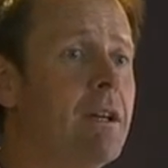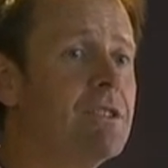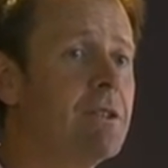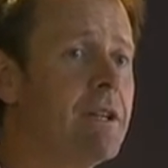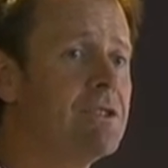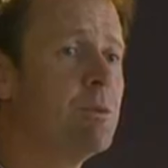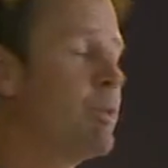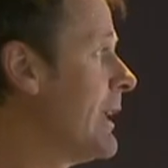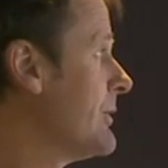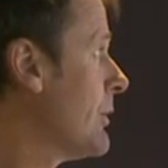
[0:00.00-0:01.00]
and so that has an
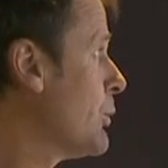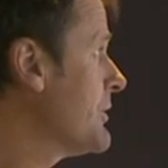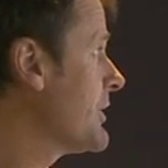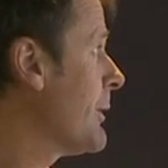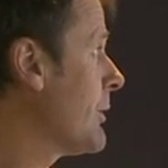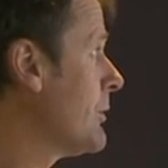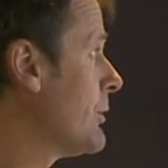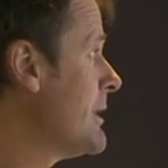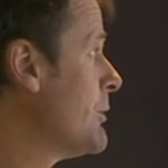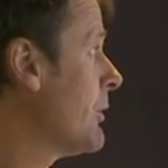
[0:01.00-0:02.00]
impact on what's going on in
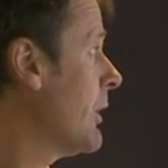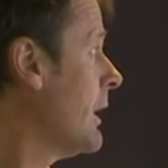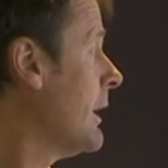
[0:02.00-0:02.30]
the rebuild.